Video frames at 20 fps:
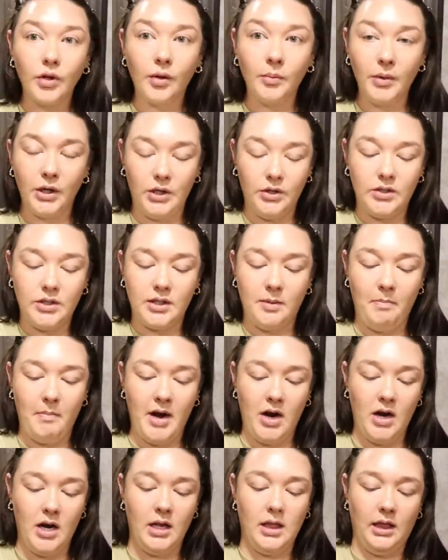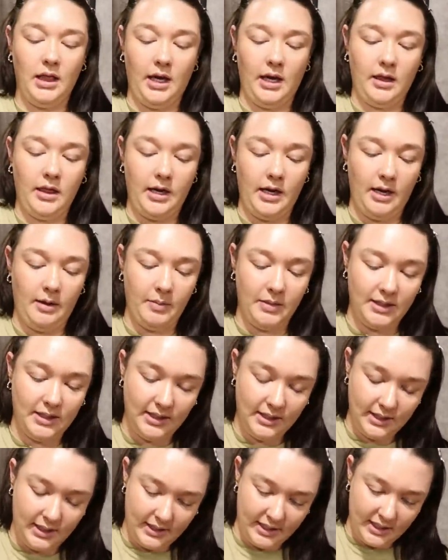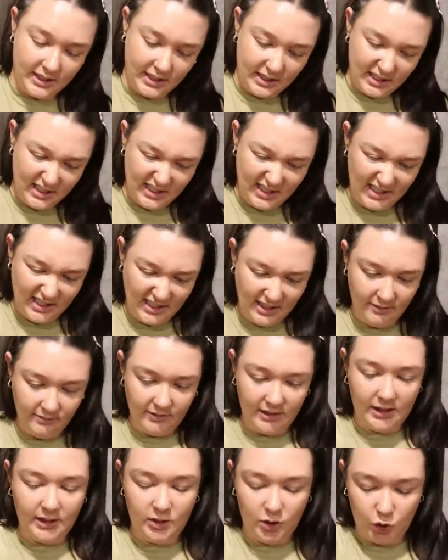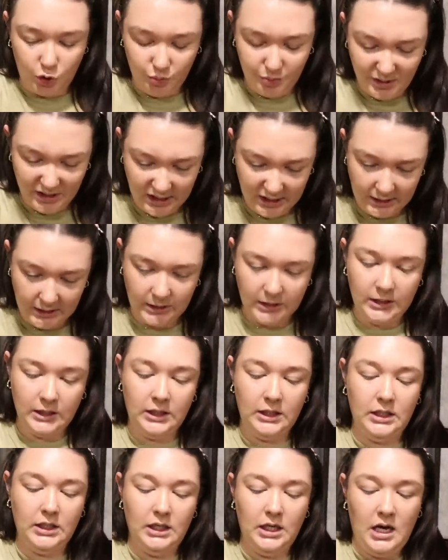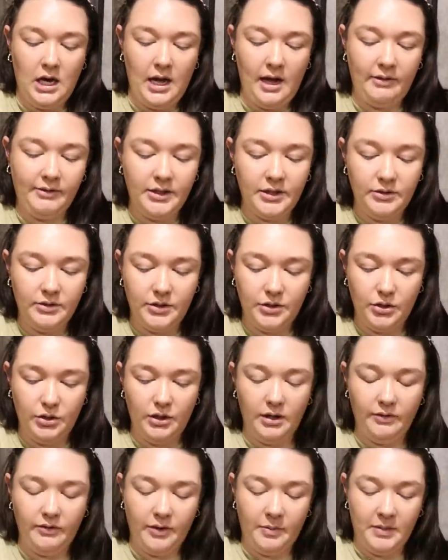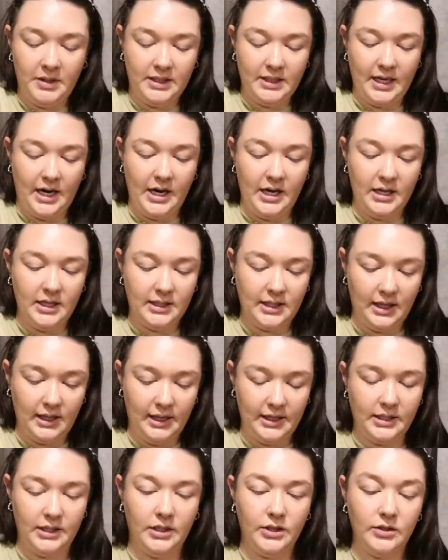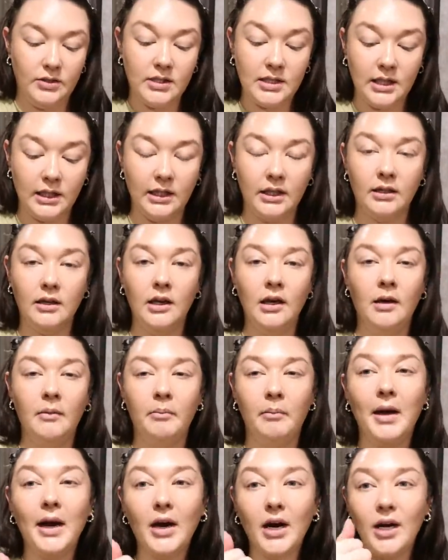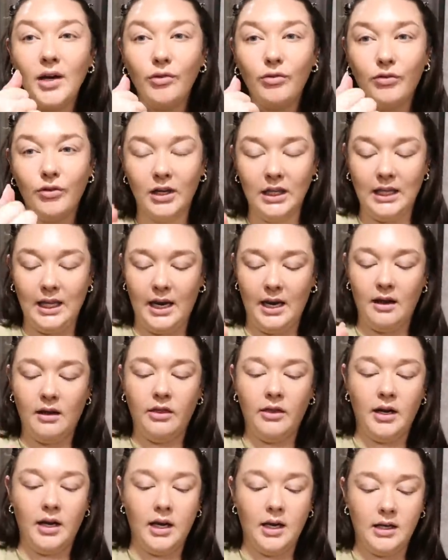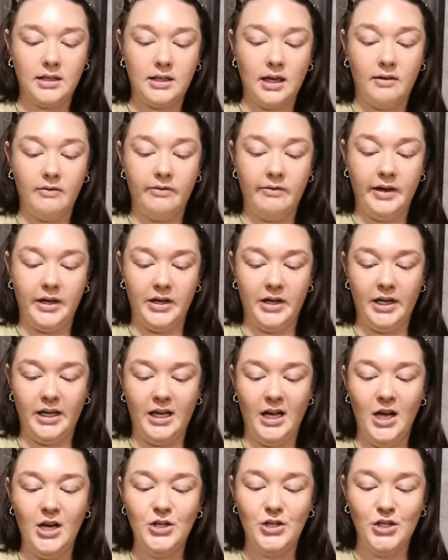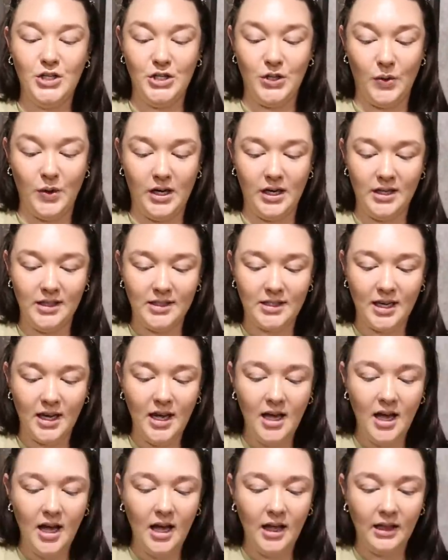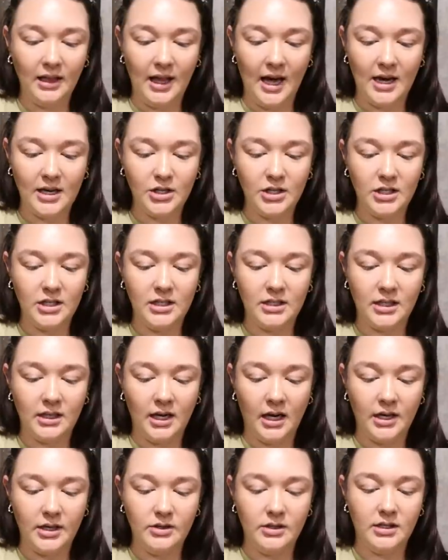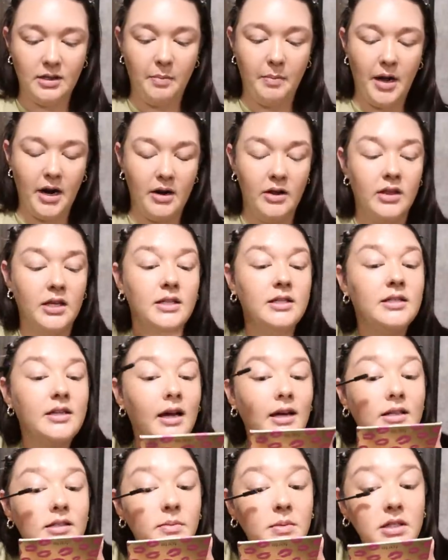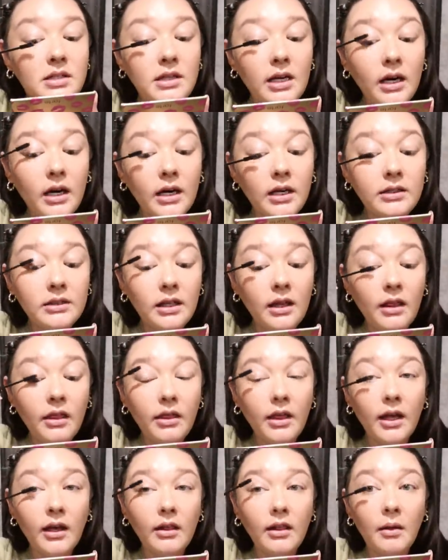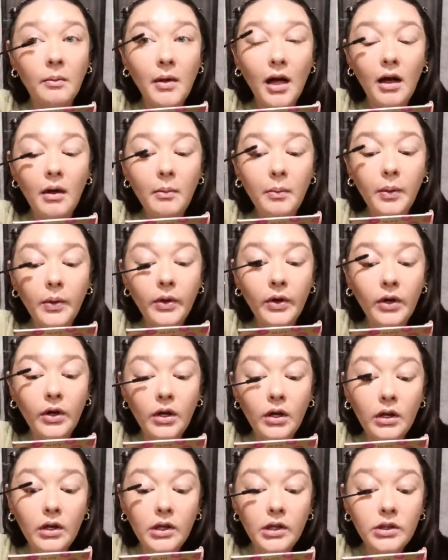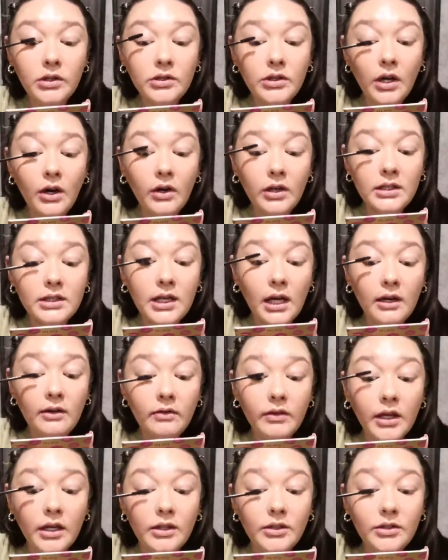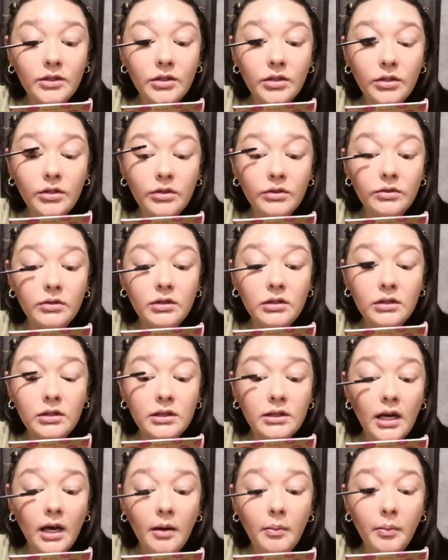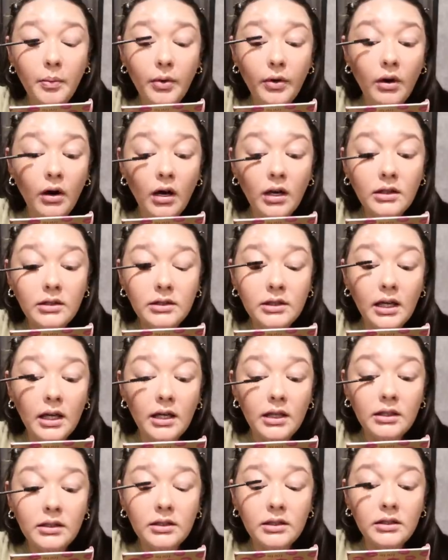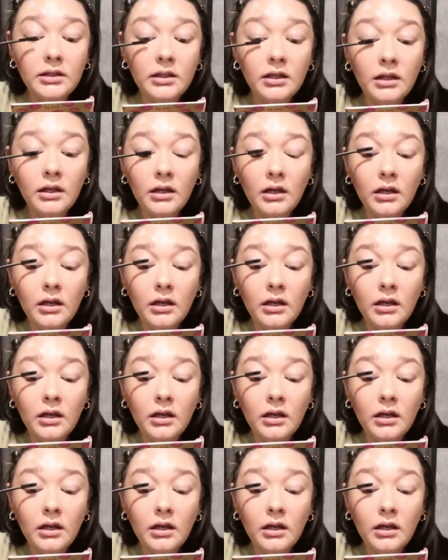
I'm gonna use the Merit Lengthening Mascara. If I could open it. I have to use two different mascaras. I like to use the Merit for lengthening because I have very short lashes and then I use the Better Than Sex mascara to thicken them up. So it's kind of like a two-step process.